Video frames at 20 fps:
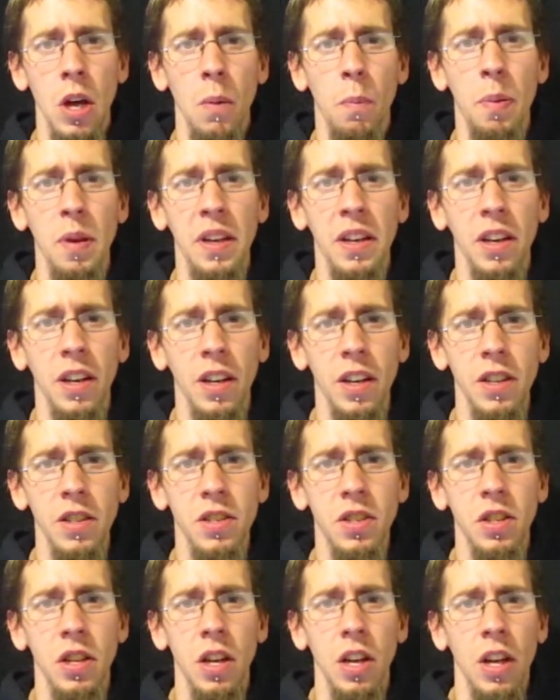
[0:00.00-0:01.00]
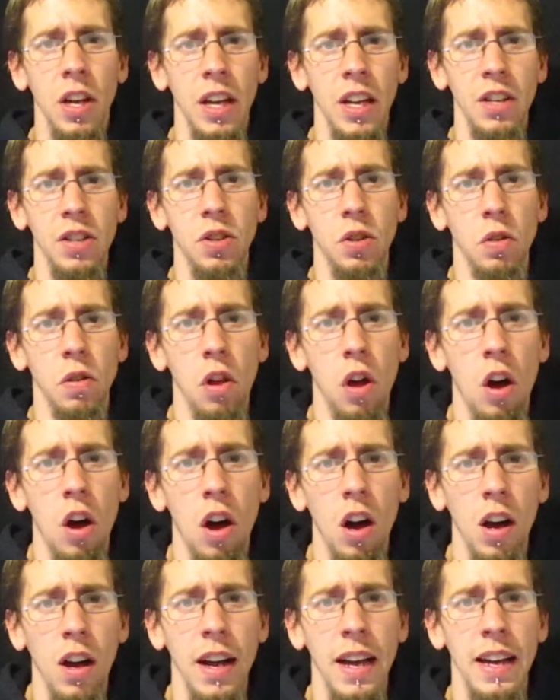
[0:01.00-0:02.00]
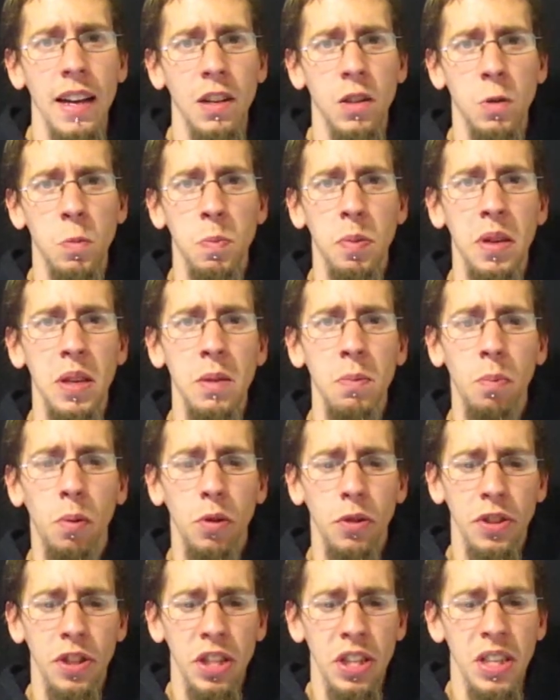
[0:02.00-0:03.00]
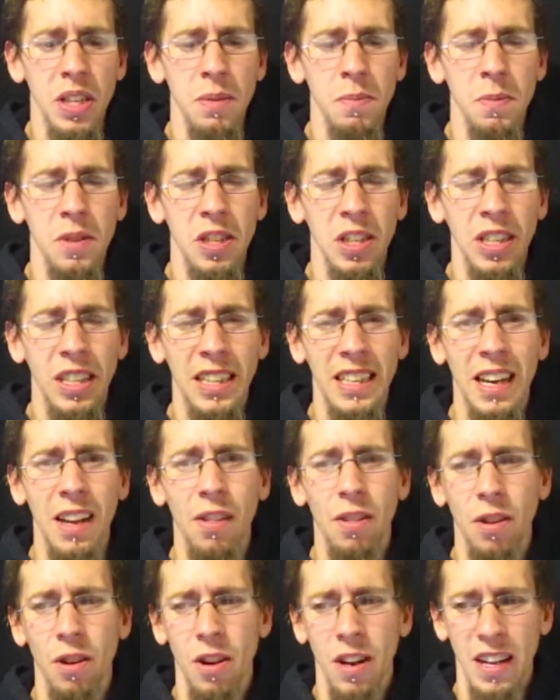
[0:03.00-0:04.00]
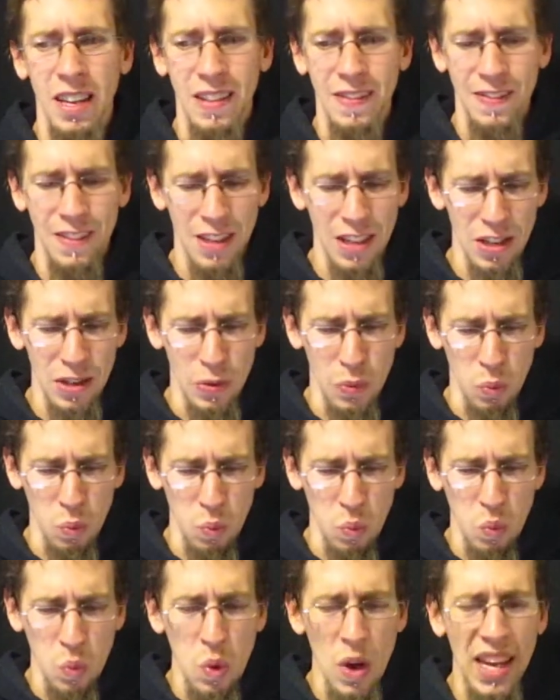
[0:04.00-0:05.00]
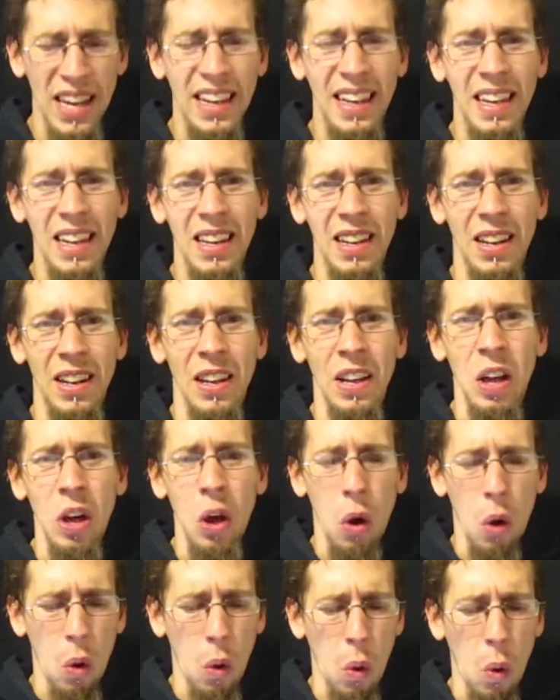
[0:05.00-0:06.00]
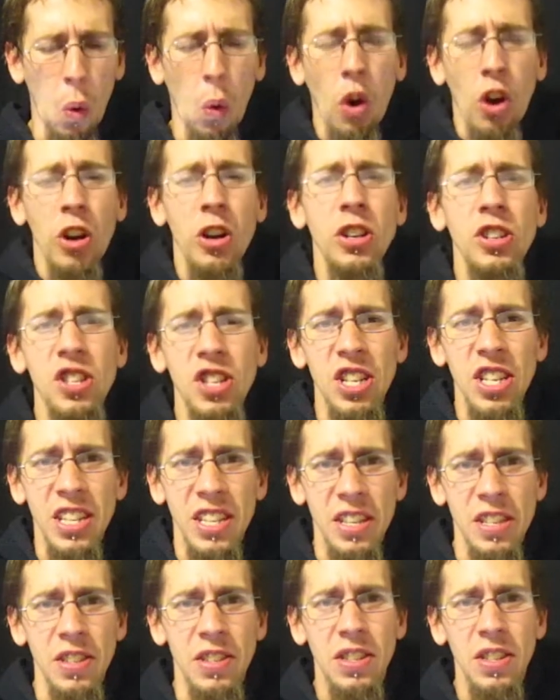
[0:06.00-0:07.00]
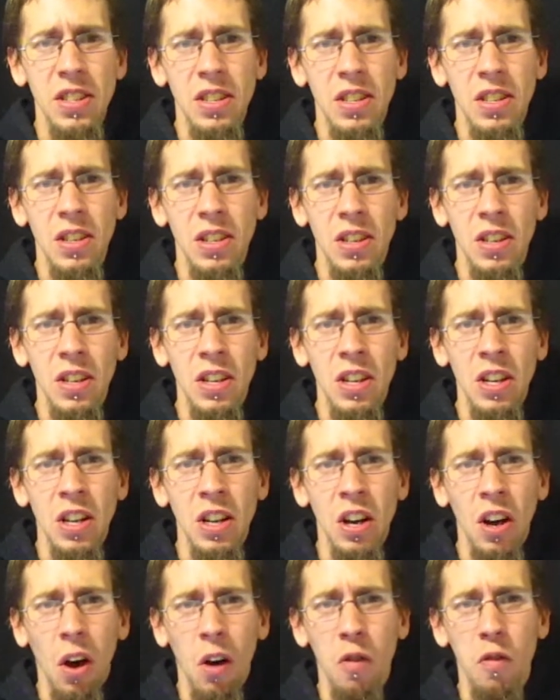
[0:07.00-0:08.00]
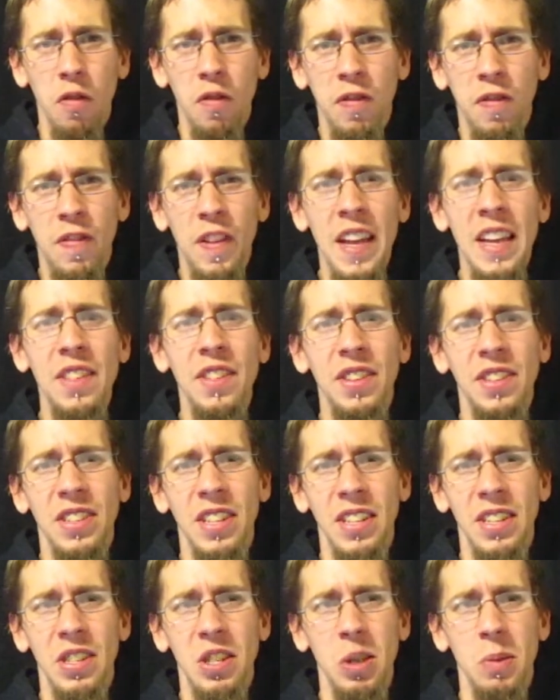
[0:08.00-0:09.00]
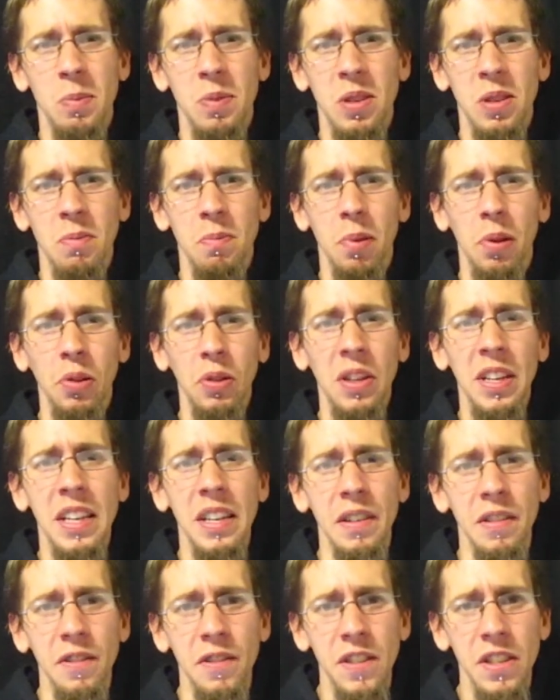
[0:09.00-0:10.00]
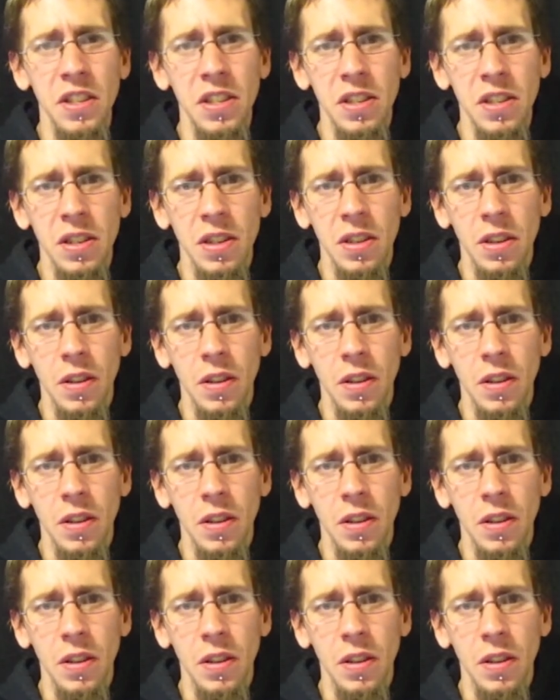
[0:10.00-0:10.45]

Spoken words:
Because as long as people team together in these wicked orgies of faith systems and beliefs,